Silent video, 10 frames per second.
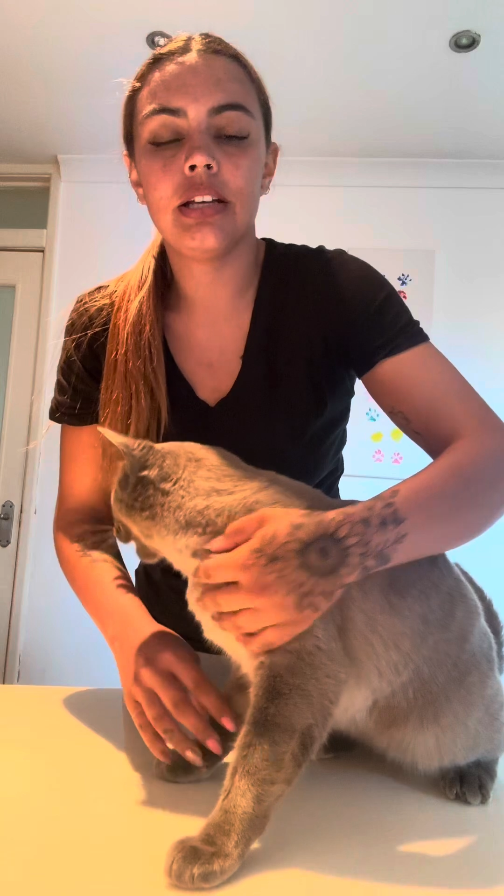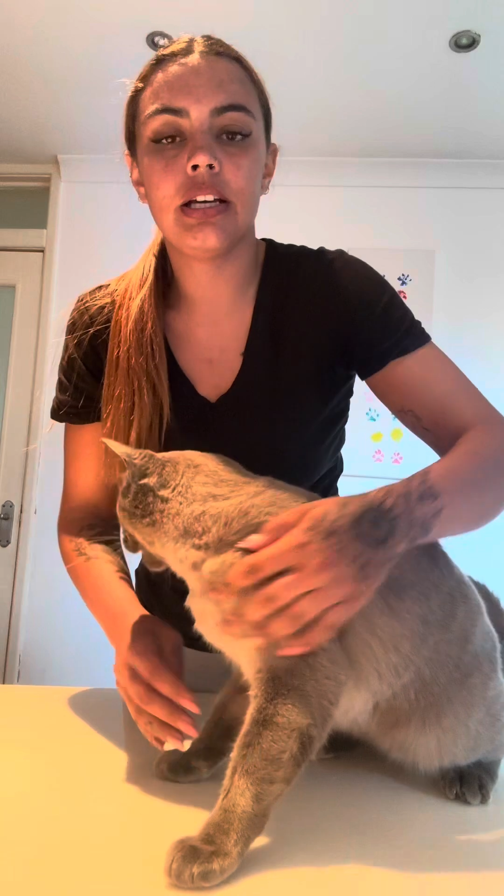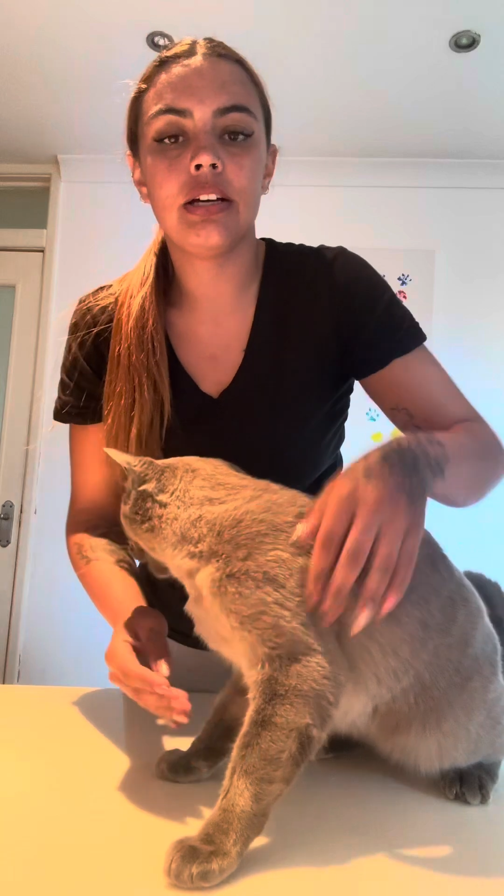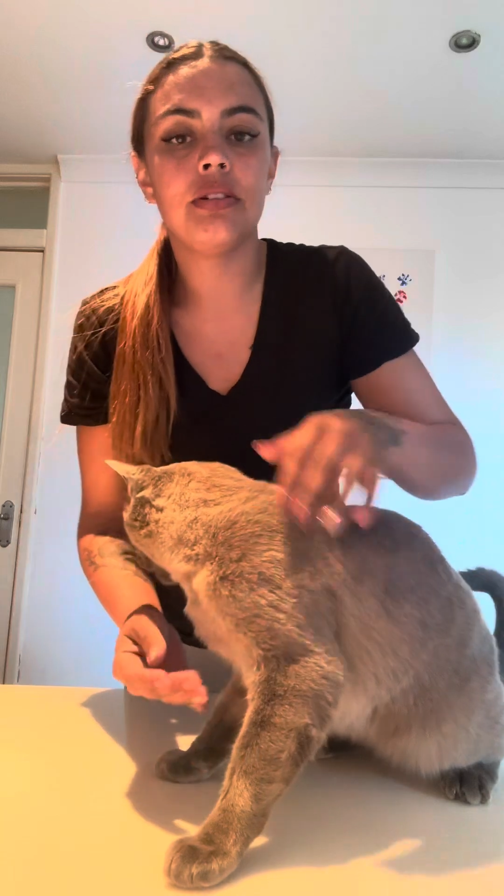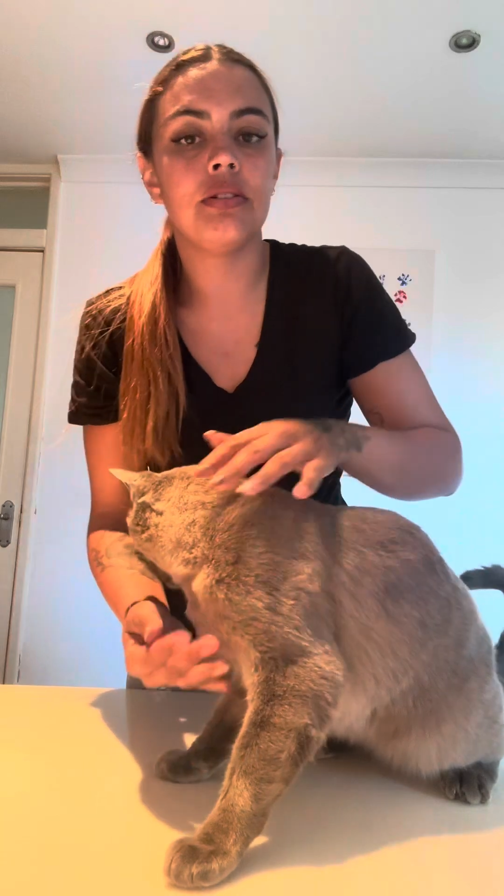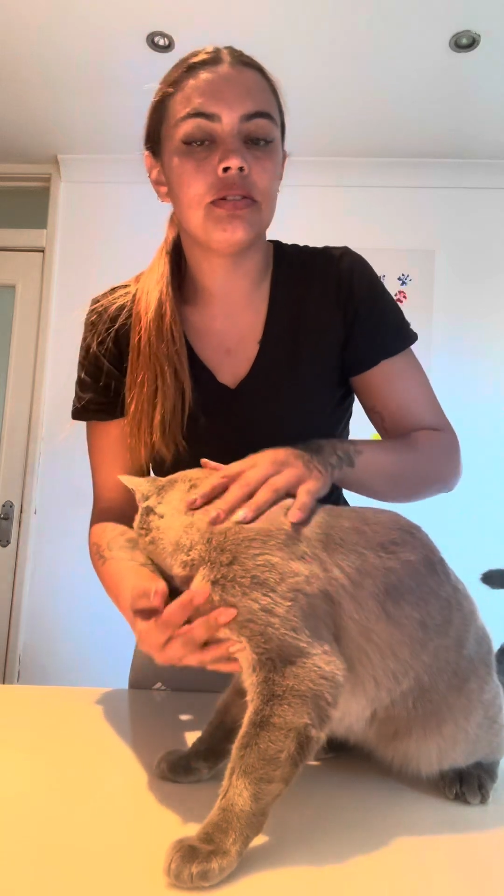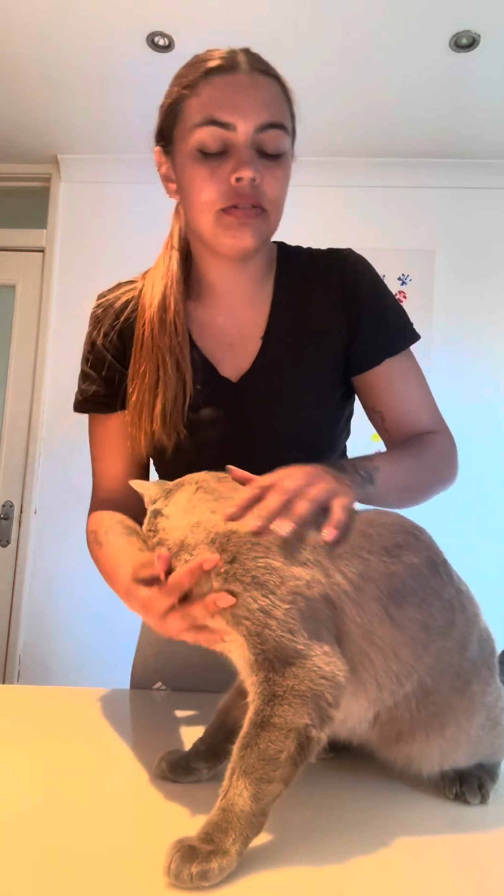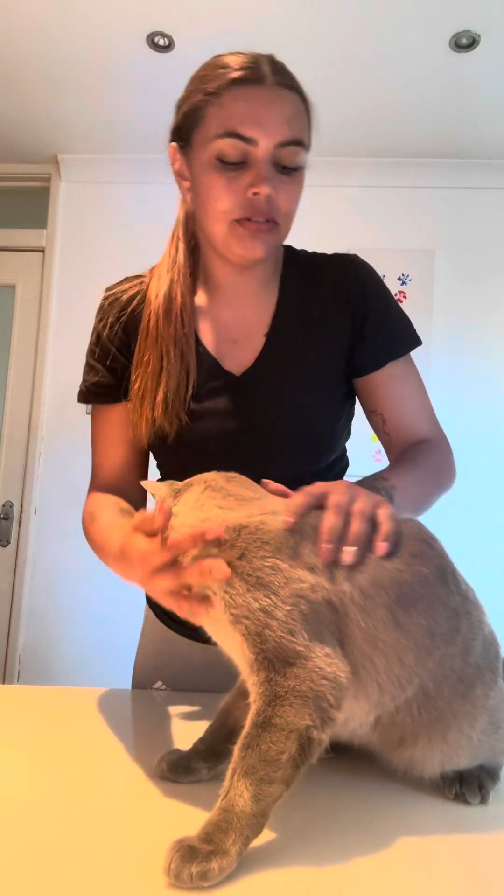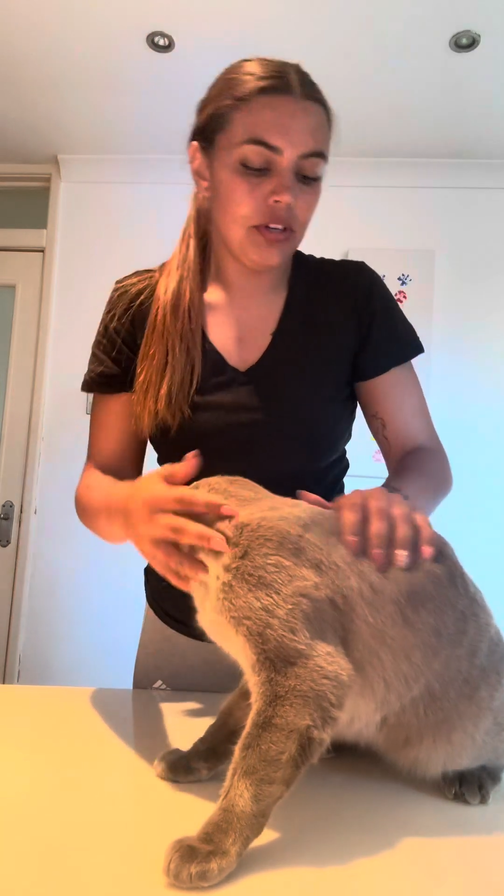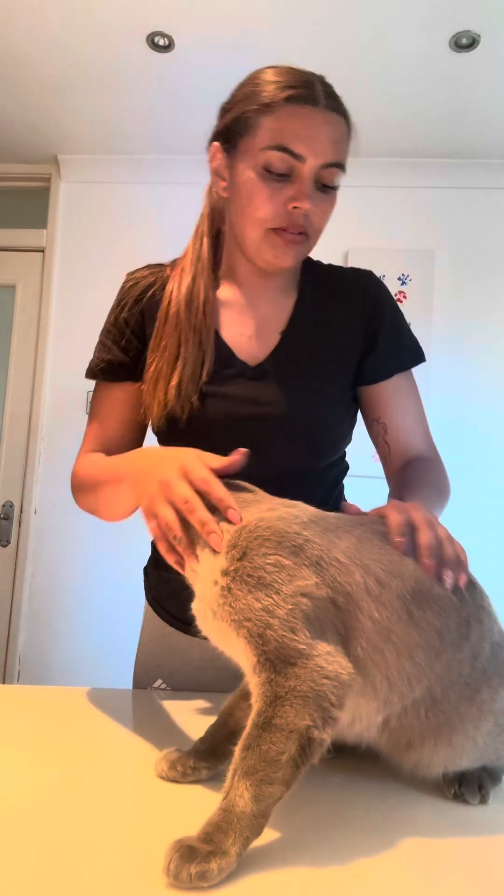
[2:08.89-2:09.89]

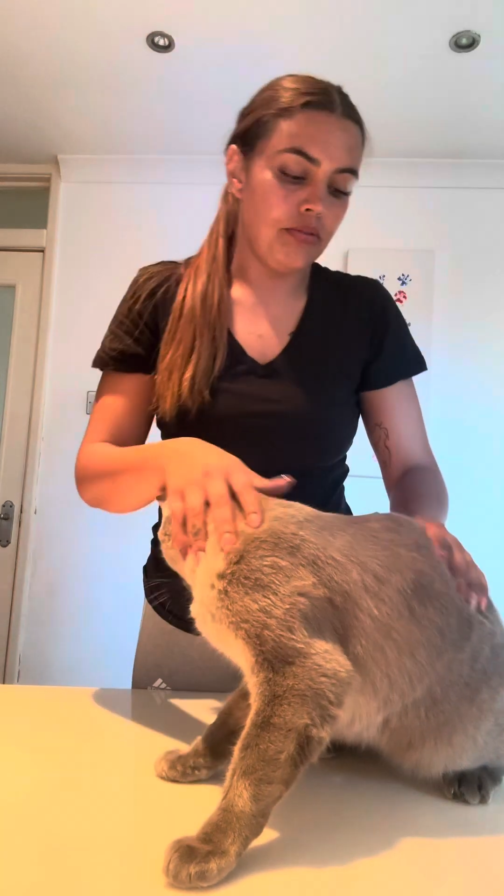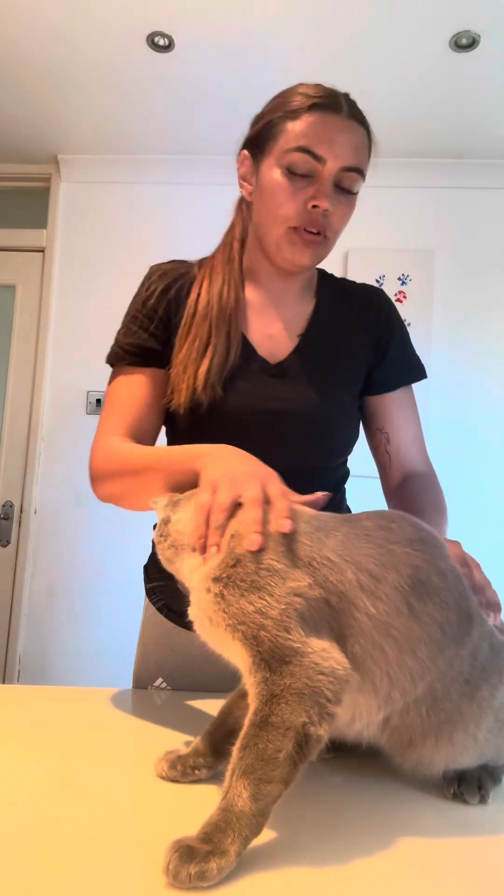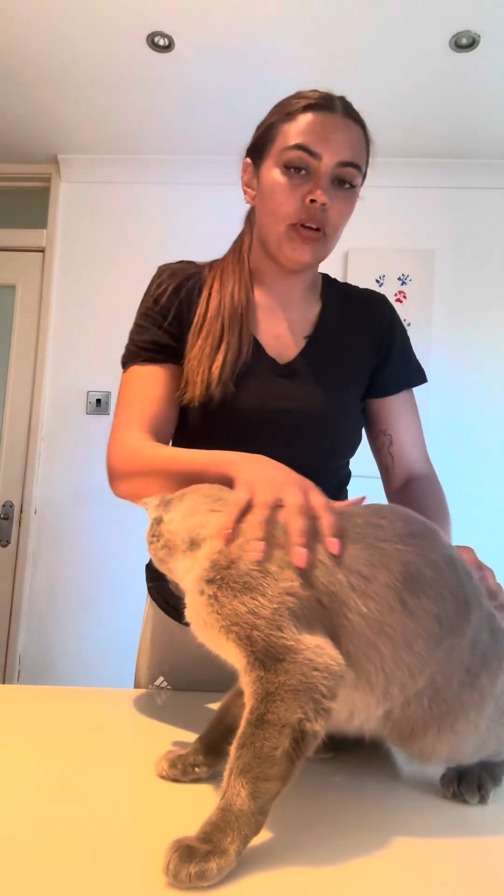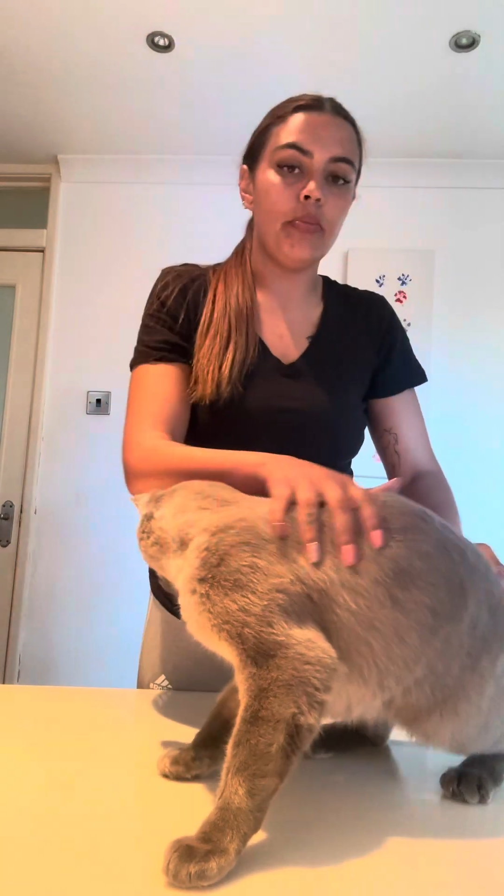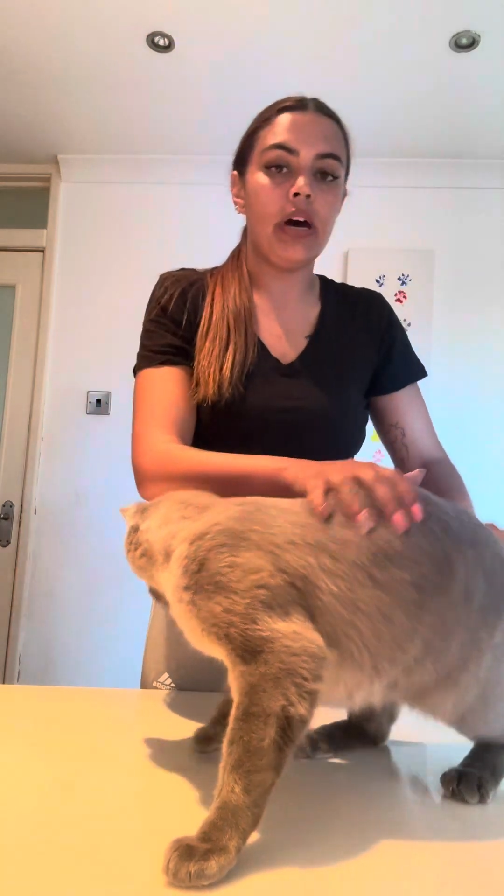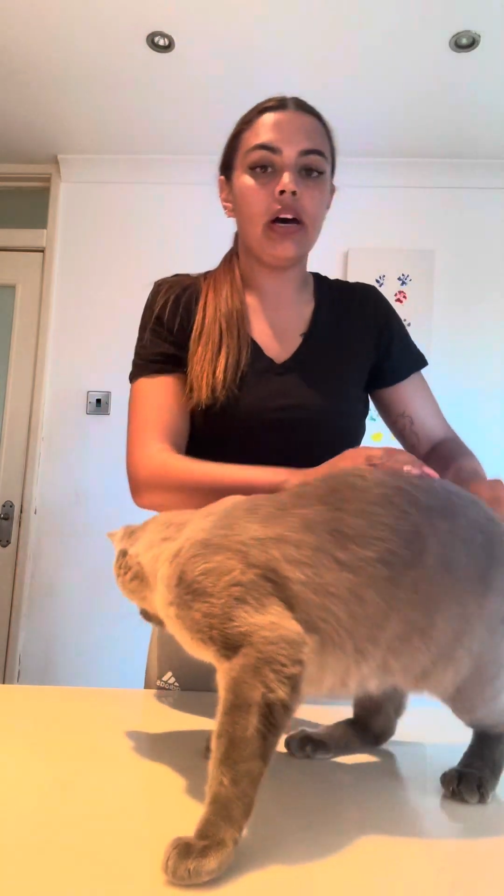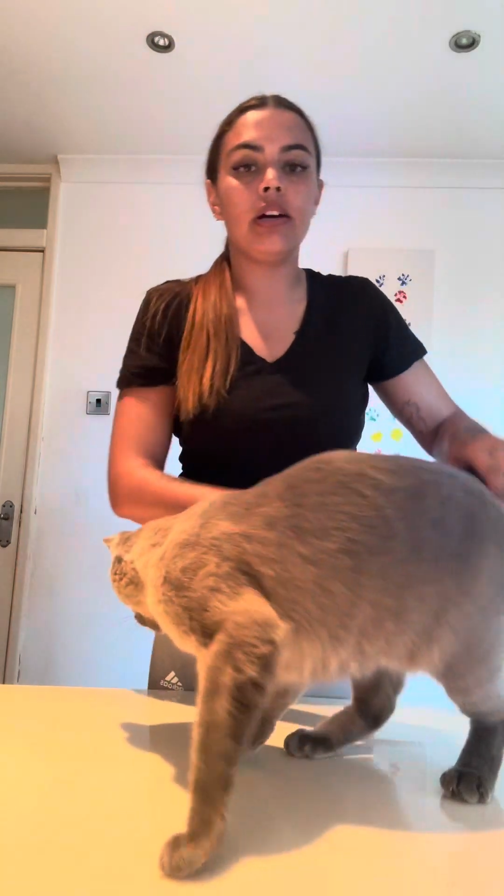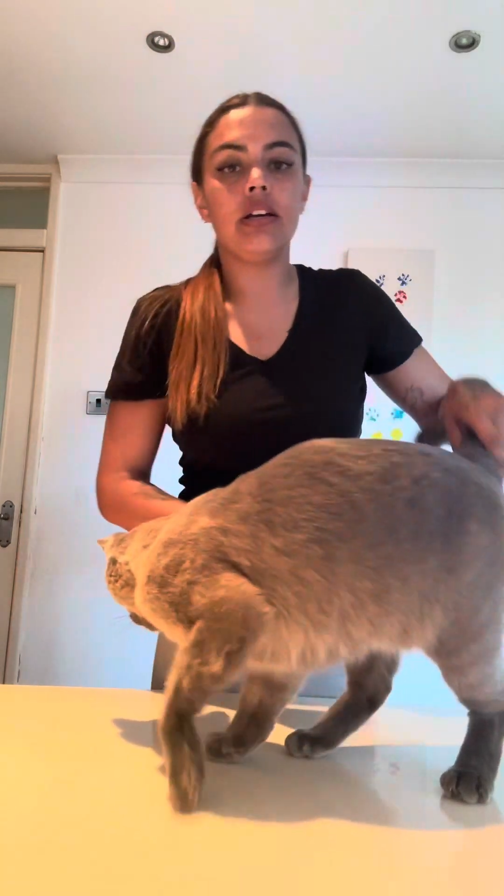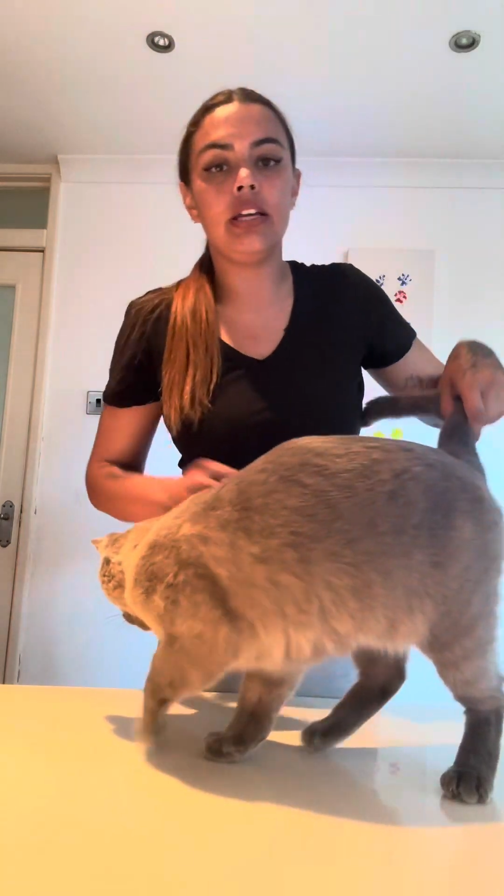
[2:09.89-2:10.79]
Front to back.